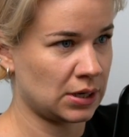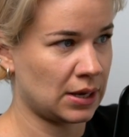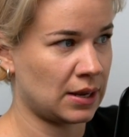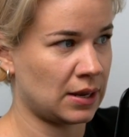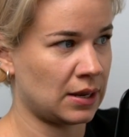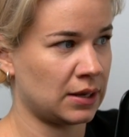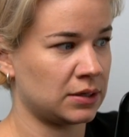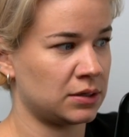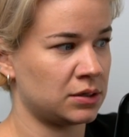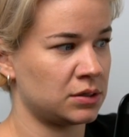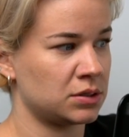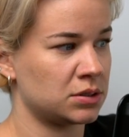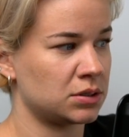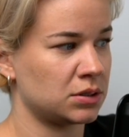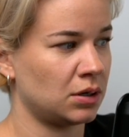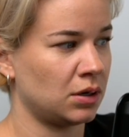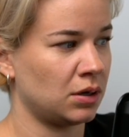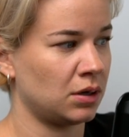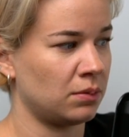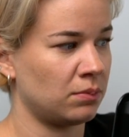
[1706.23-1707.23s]
And
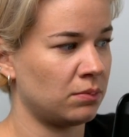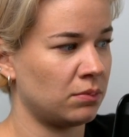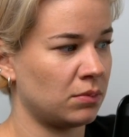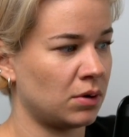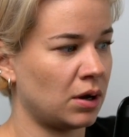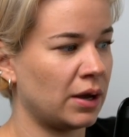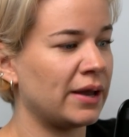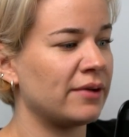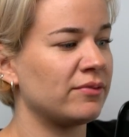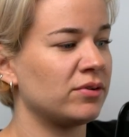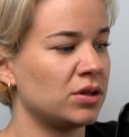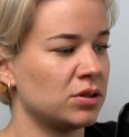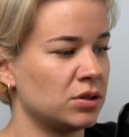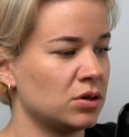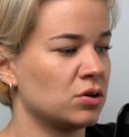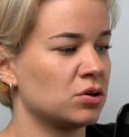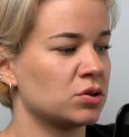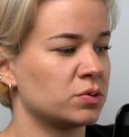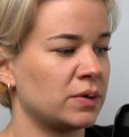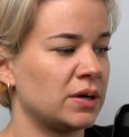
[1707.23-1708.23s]
I have learned the
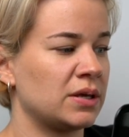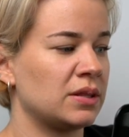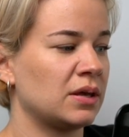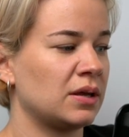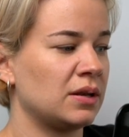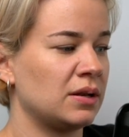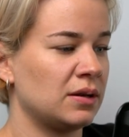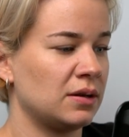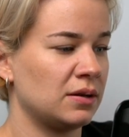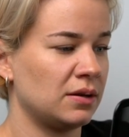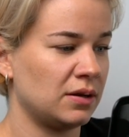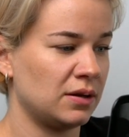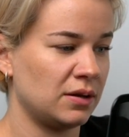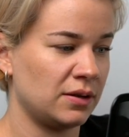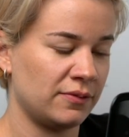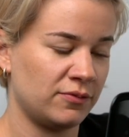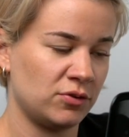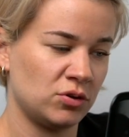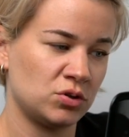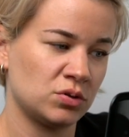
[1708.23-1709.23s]
hard way that
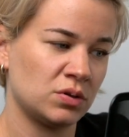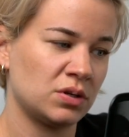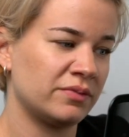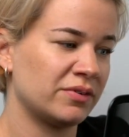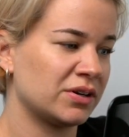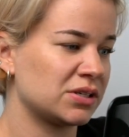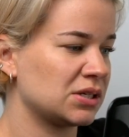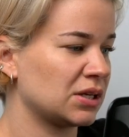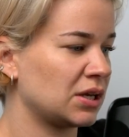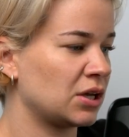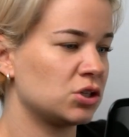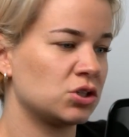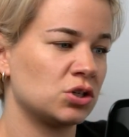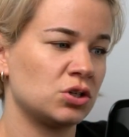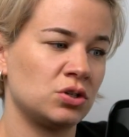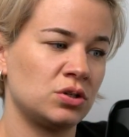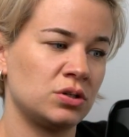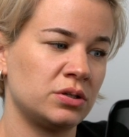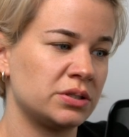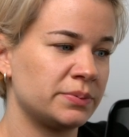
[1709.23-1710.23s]
if you do an investigation,
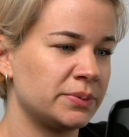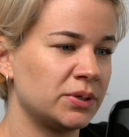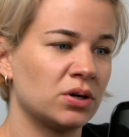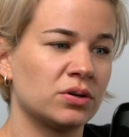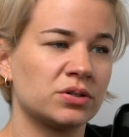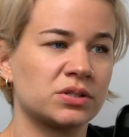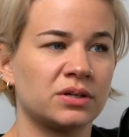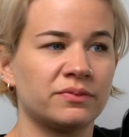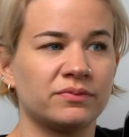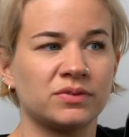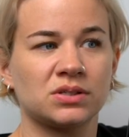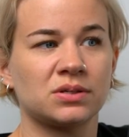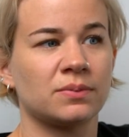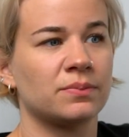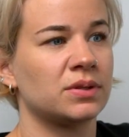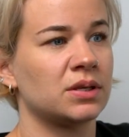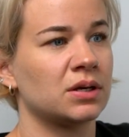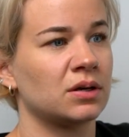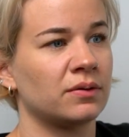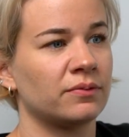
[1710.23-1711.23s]
you need to be asking for
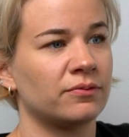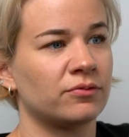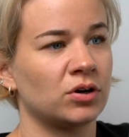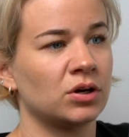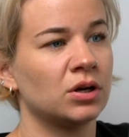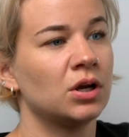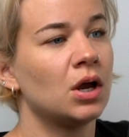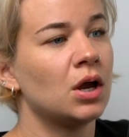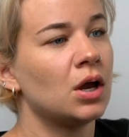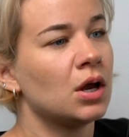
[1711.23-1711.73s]
something up front.